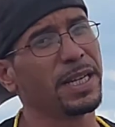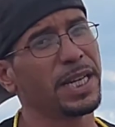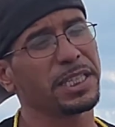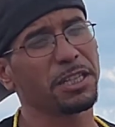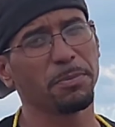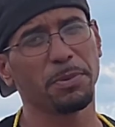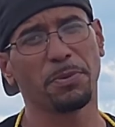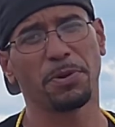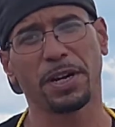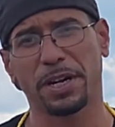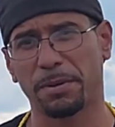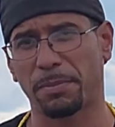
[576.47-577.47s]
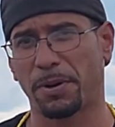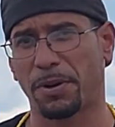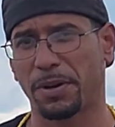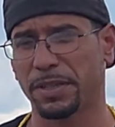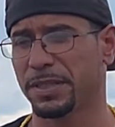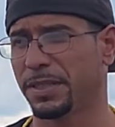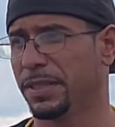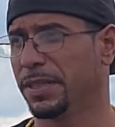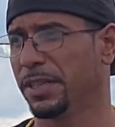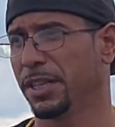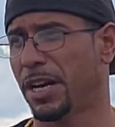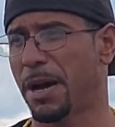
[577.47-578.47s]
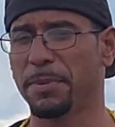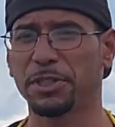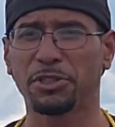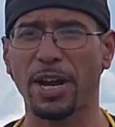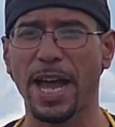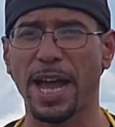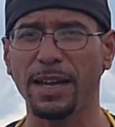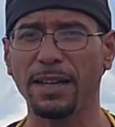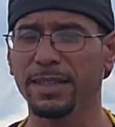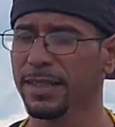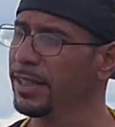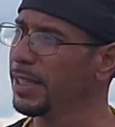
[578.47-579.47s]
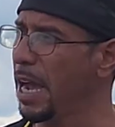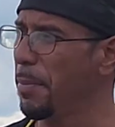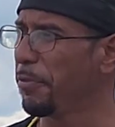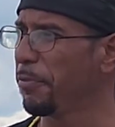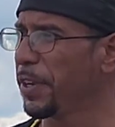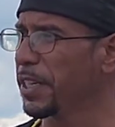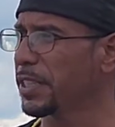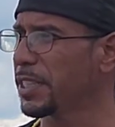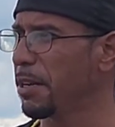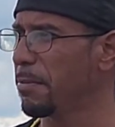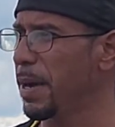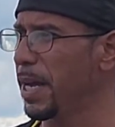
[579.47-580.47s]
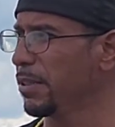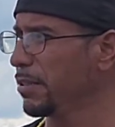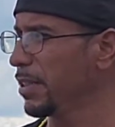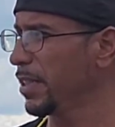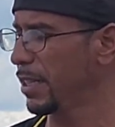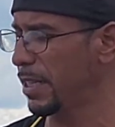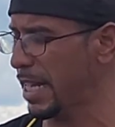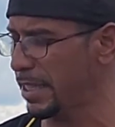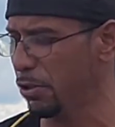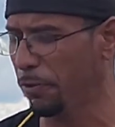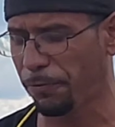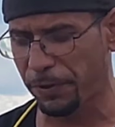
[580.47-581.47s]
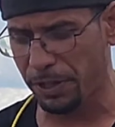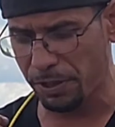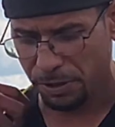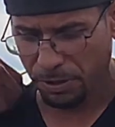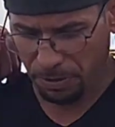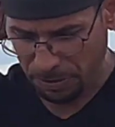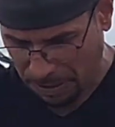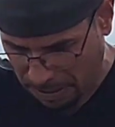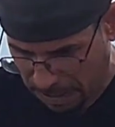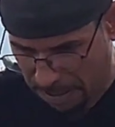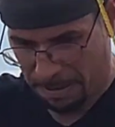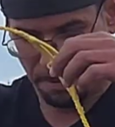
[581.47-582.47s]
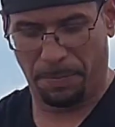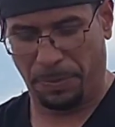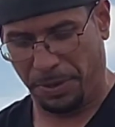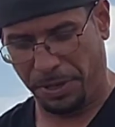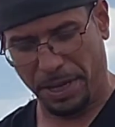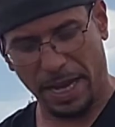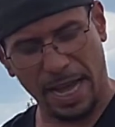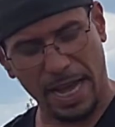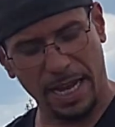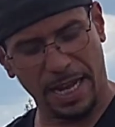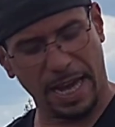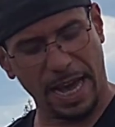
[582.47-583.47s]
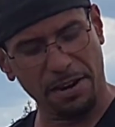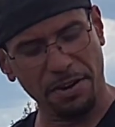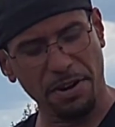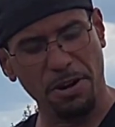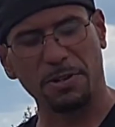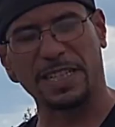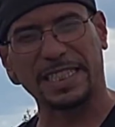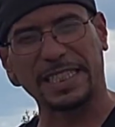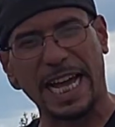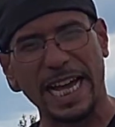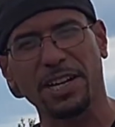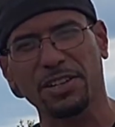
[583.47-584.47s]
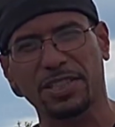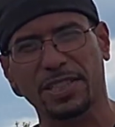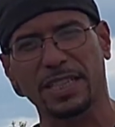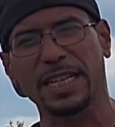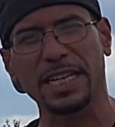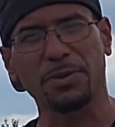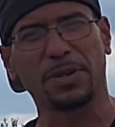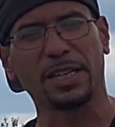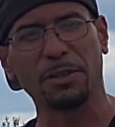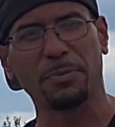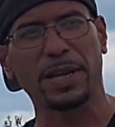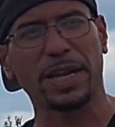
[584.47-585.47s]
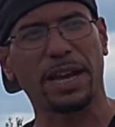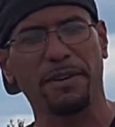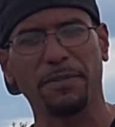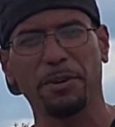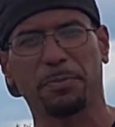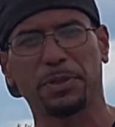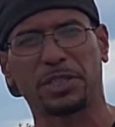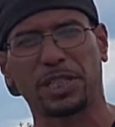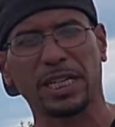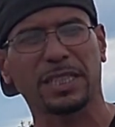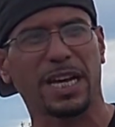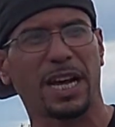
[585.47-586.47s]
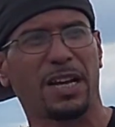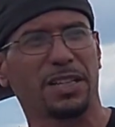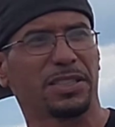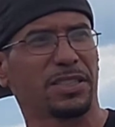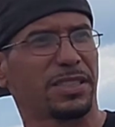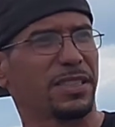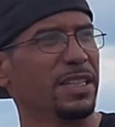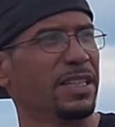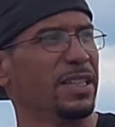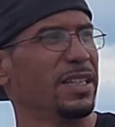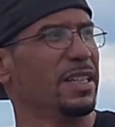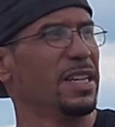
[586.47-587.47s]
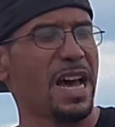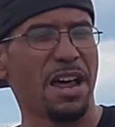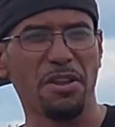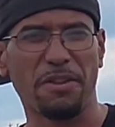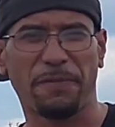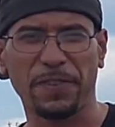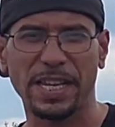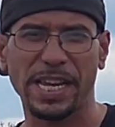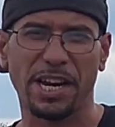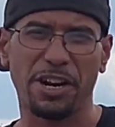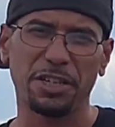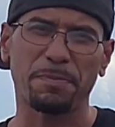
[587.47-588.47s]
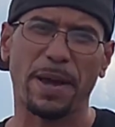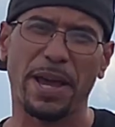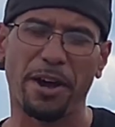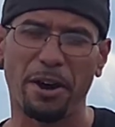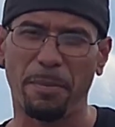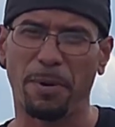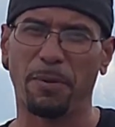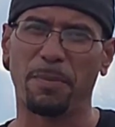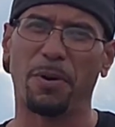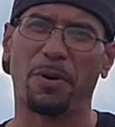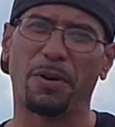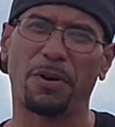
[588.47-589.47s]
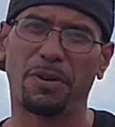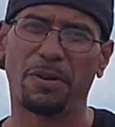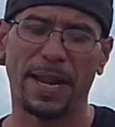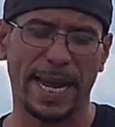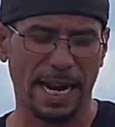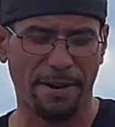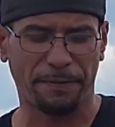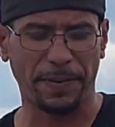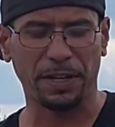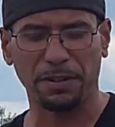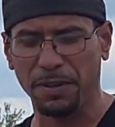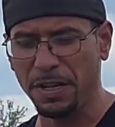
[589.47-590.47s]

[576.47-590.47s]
it's gonna be one of them boys. You know, I'm gonna try. I'm gonna figure something out. Uh, I do feel. I don't know, the lighter sling with a little bit heavier projectiles just, I don't know, feel like it hurts my elbow more. Like I felt